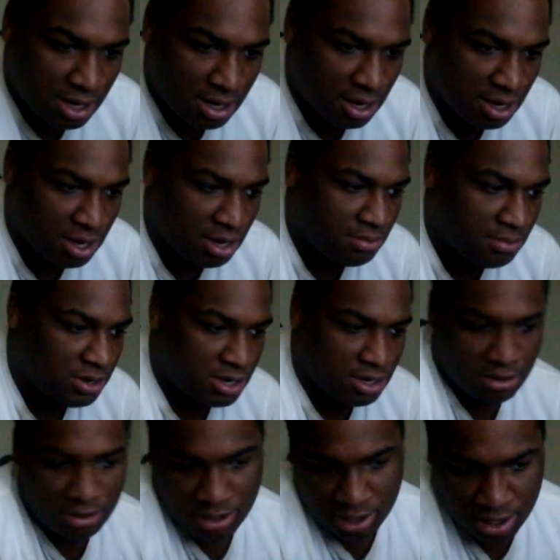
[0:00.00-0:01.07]
You
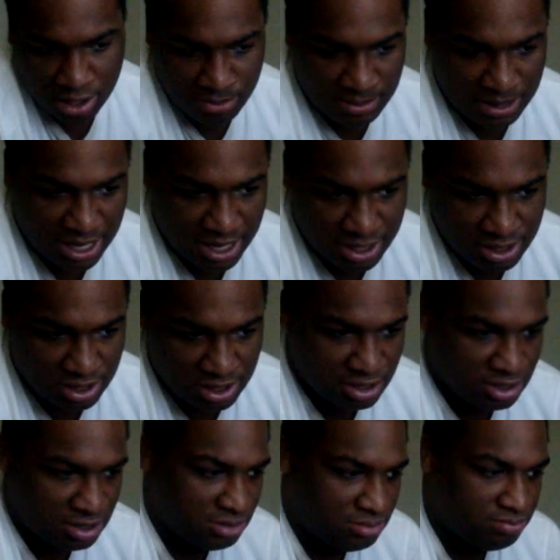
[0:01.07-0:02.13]
know, good
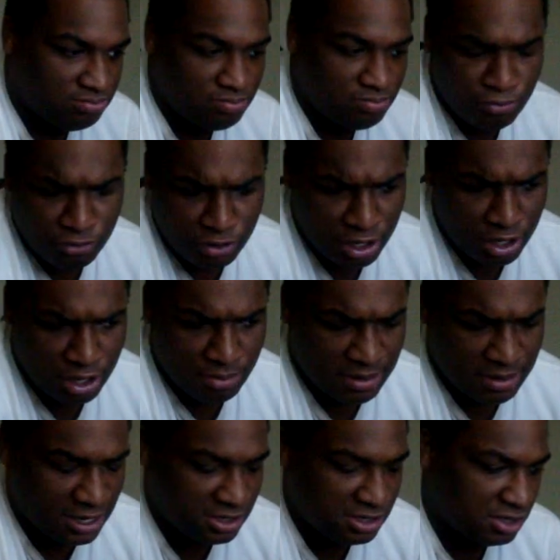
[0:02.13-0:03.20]
matches, pretty good
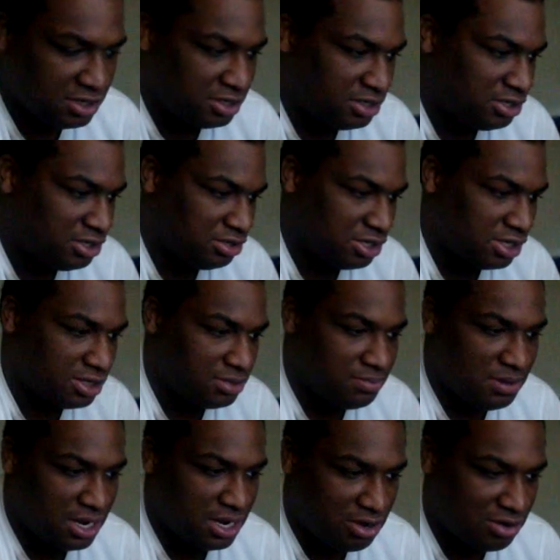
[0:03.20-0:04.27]
matches to just
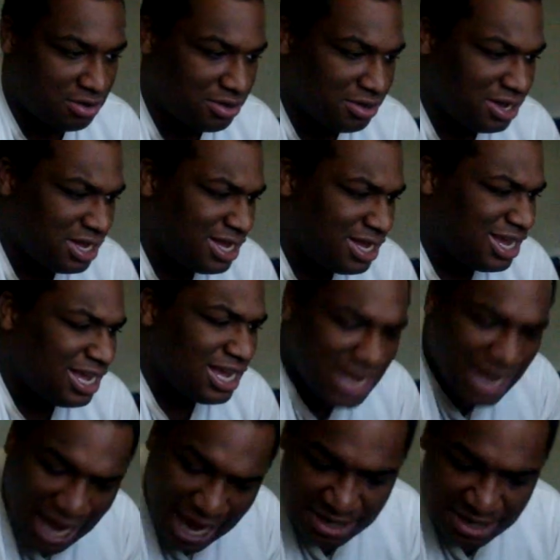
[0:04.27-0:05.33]
mediocre. He
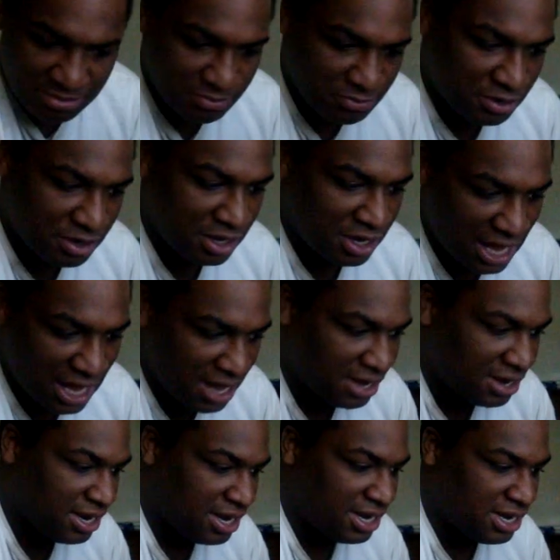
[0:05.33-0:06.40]
hasn't really
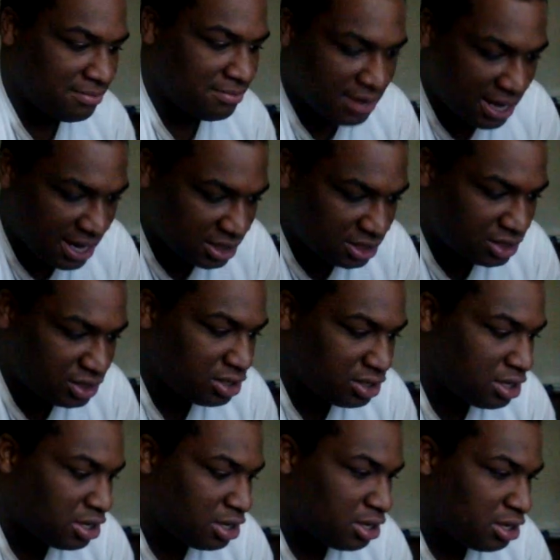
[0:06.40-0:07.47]
had any match.
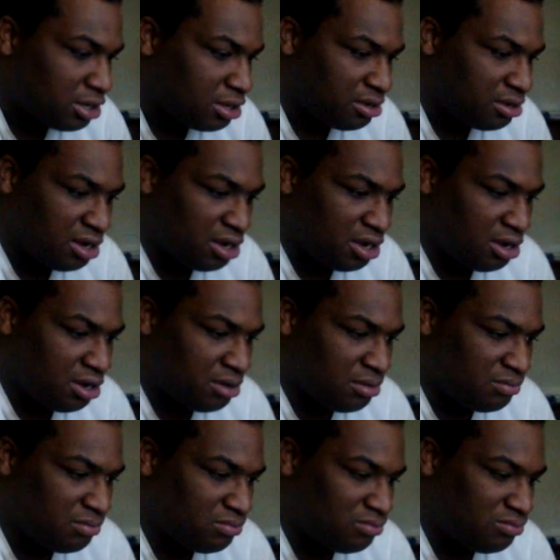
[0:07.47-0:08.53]

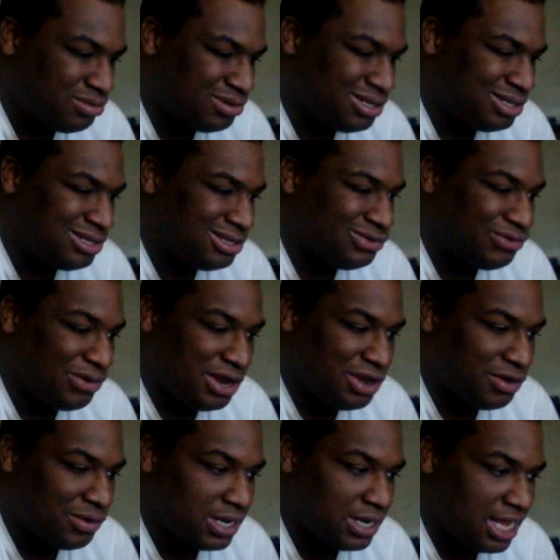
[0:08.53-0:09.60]
Randy
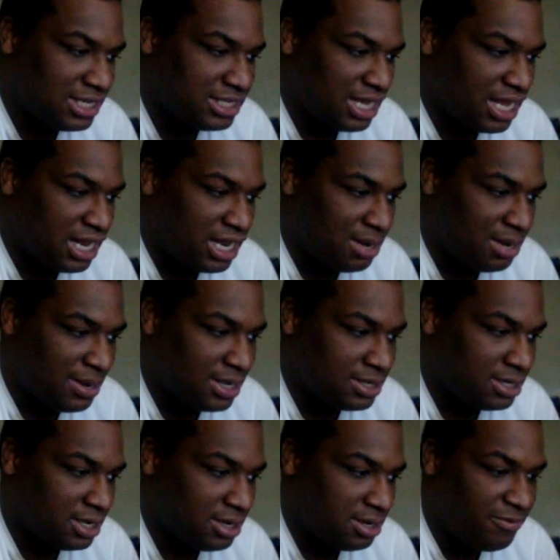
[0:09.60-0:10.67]
Orton hasn't had any match
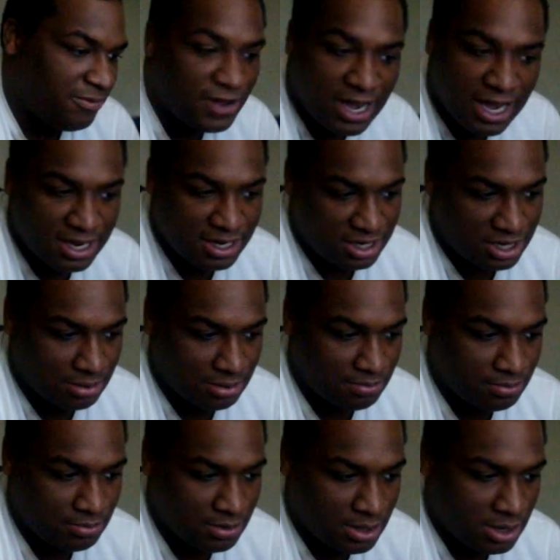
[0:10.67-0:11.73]
that defined him.
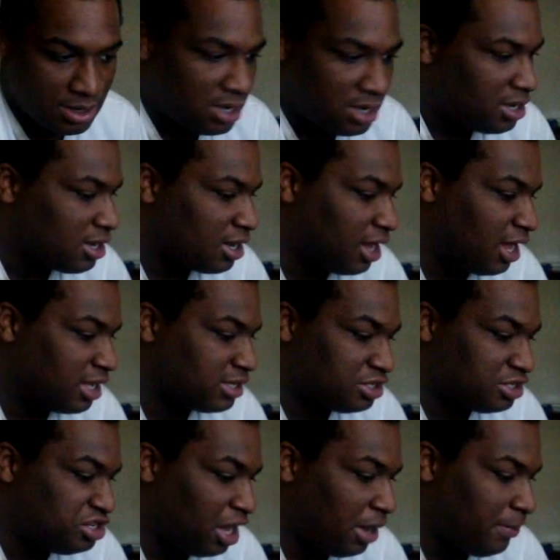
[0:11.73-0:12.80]
as a
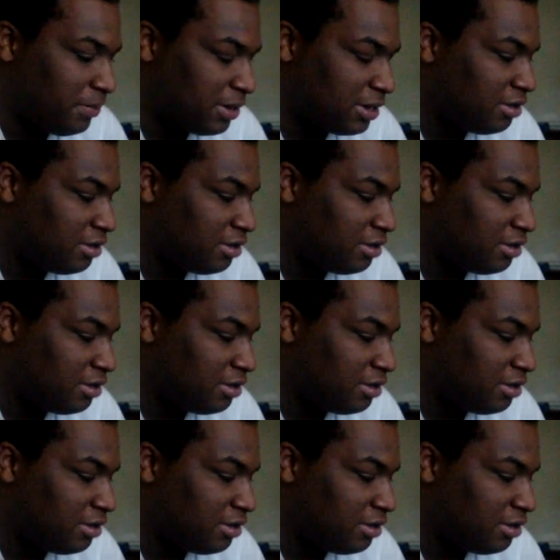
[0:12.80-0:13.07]
champion.